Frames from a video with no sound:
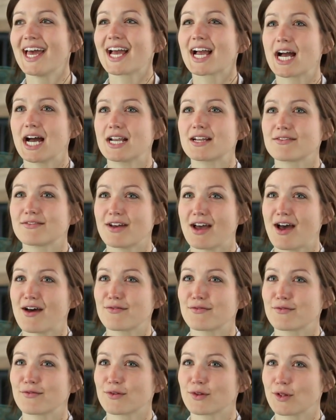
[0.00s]
kind of
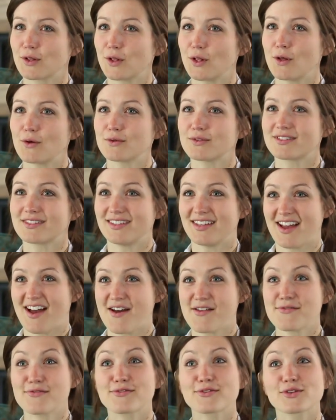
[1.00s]
have closed
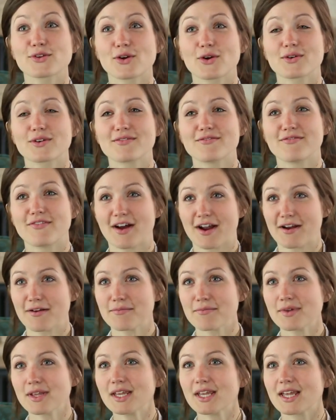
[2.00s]
down for their own
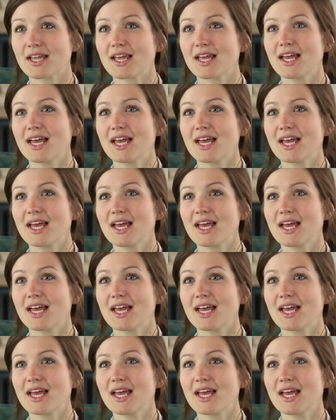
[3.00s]
environment.